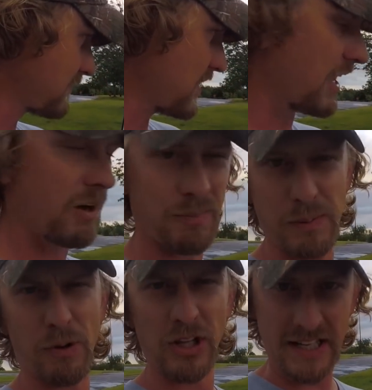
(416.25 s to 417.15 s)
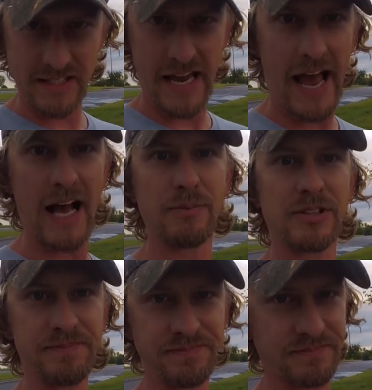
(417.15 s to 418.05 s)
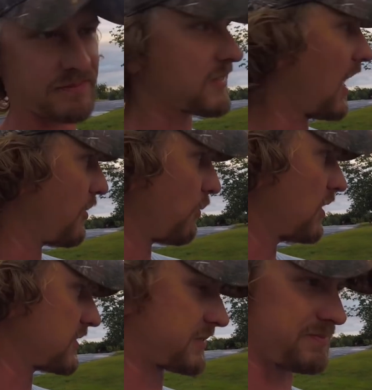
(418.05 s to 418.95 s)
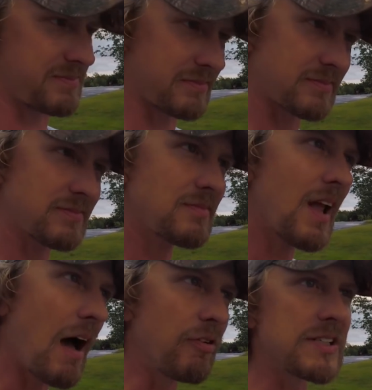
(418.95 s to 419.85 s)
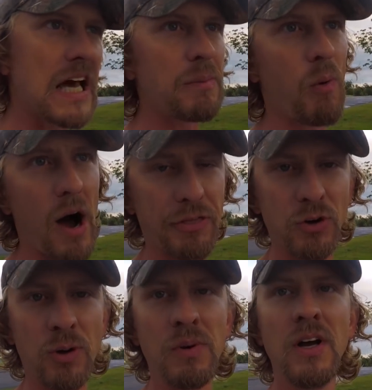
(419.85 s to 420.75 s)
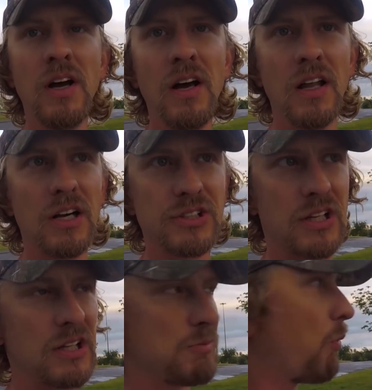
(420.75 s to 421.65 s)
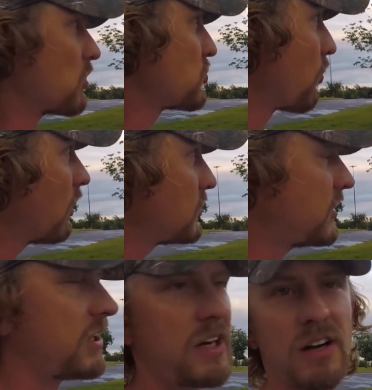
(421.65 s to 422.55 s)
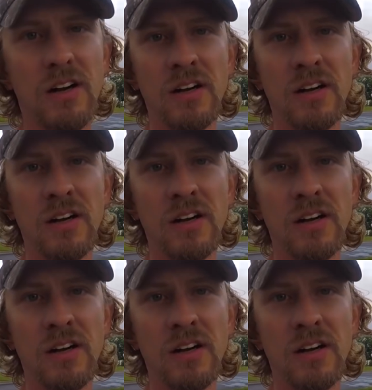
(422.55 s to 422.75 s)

You know, people looking at tabs and other ones. I've looked at them and walked through them. There's more storage in here.